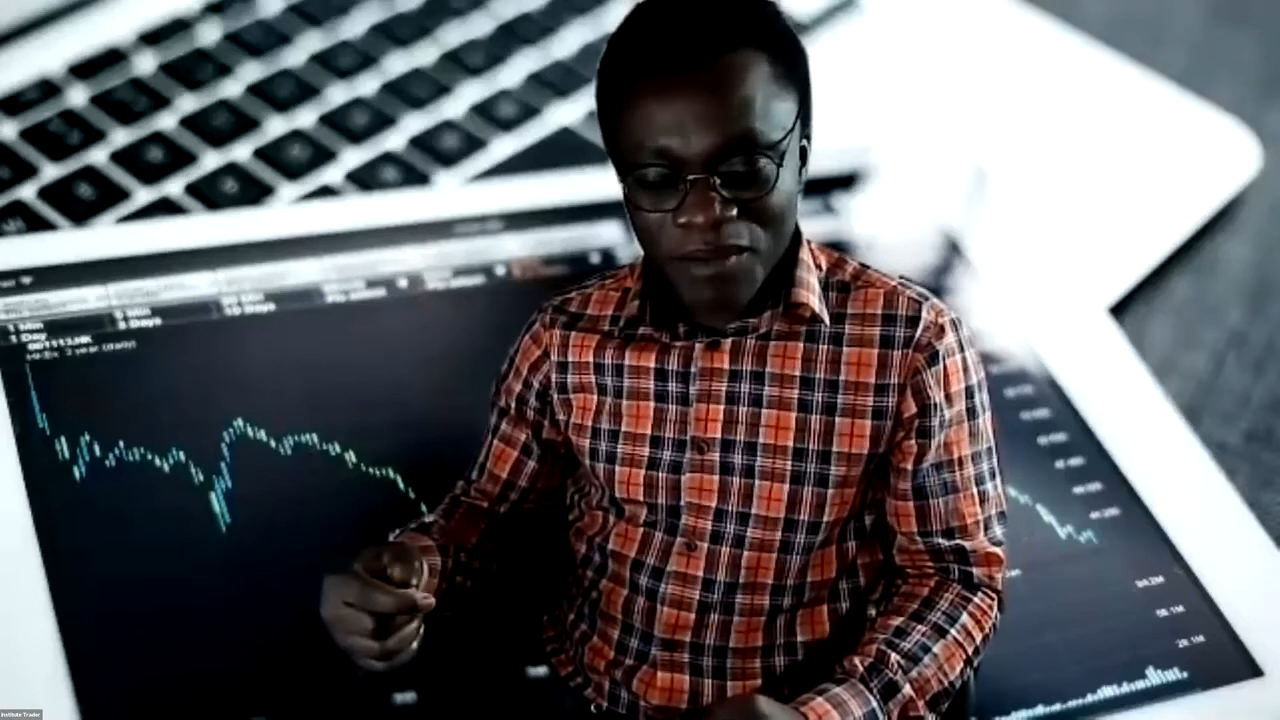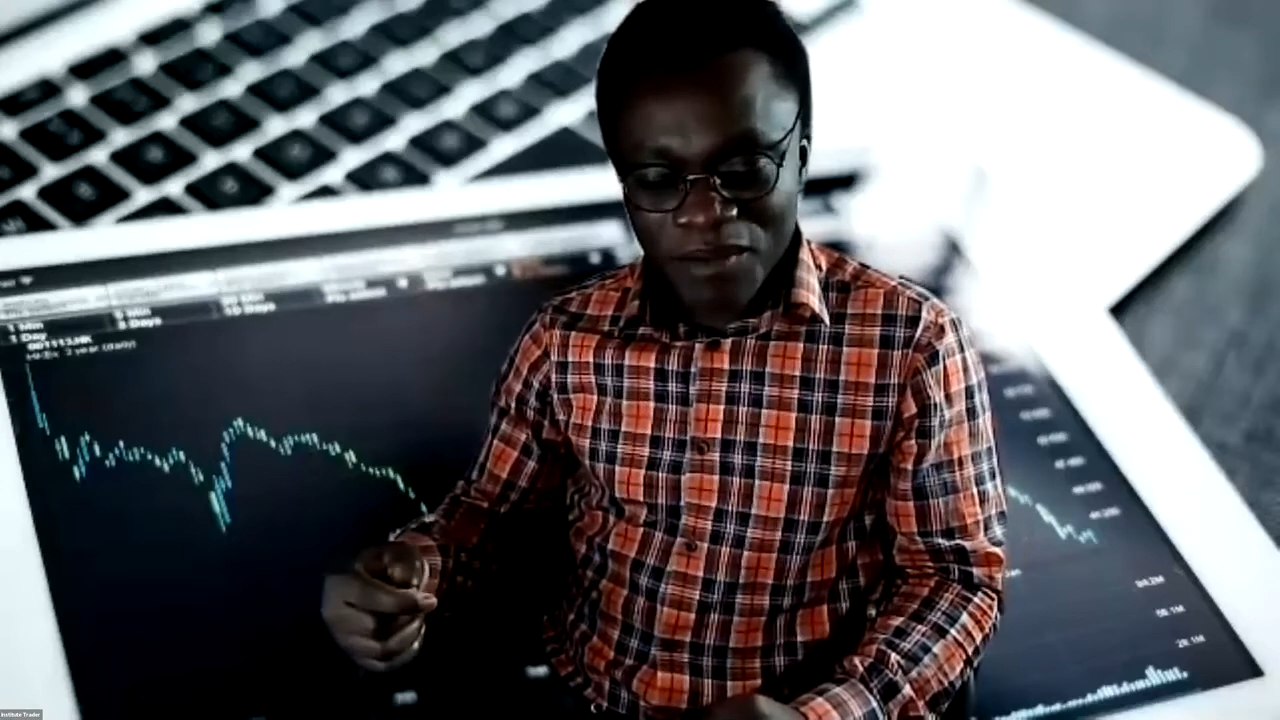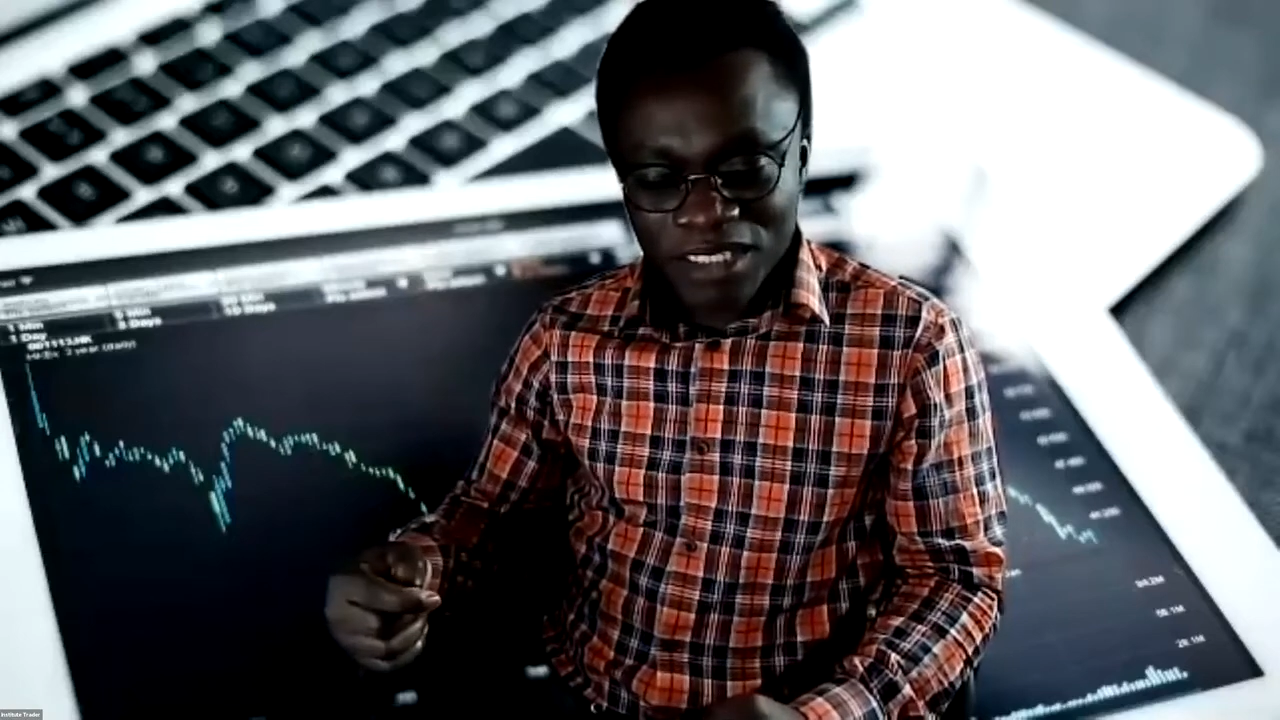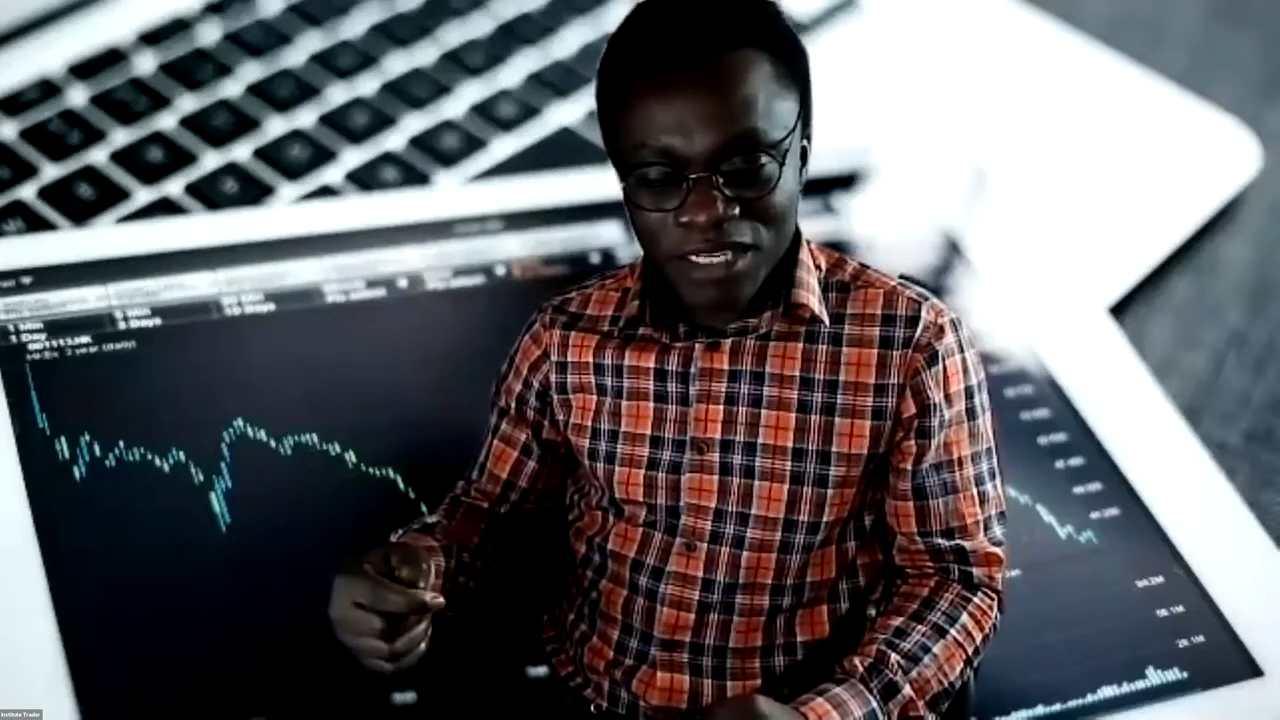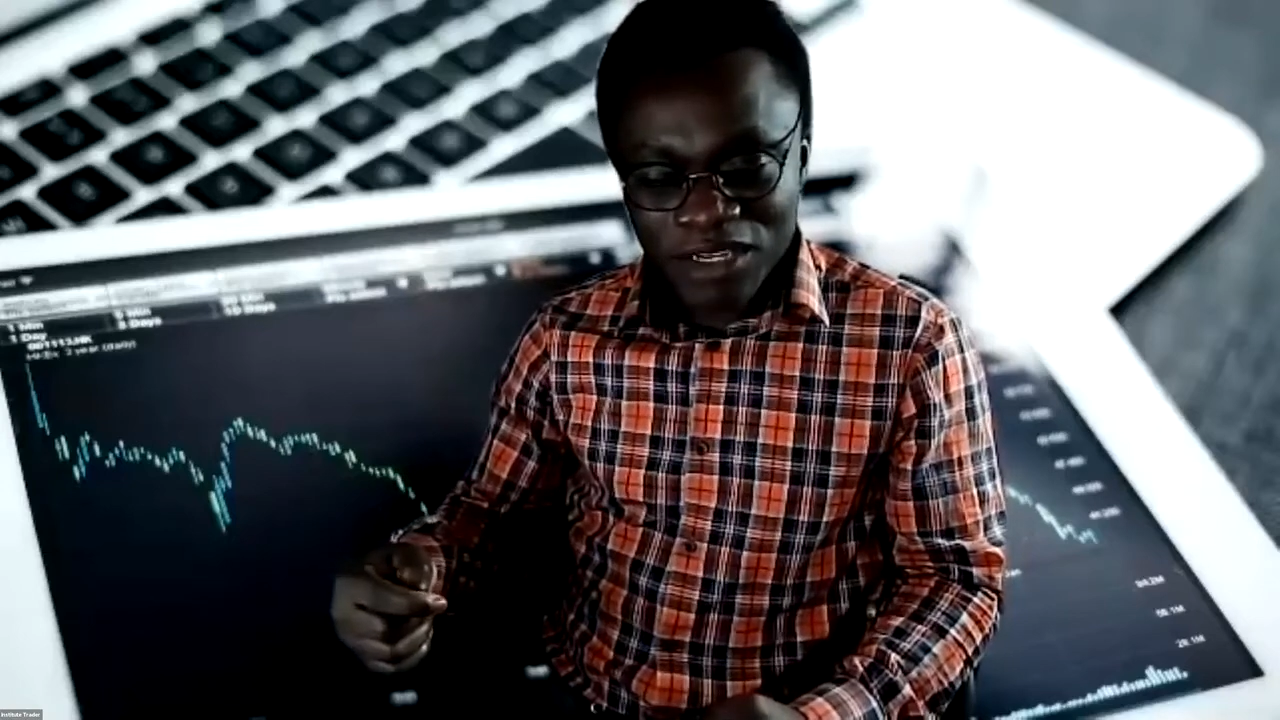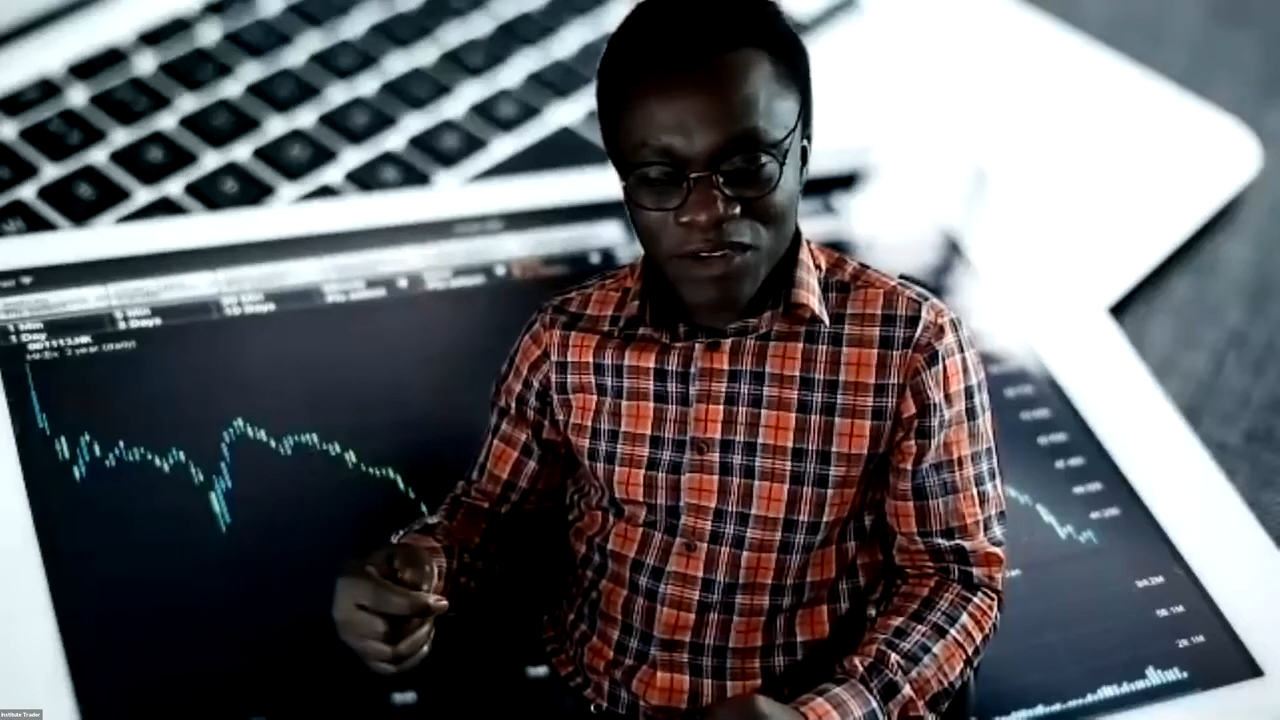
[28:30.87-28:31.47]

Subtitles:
instead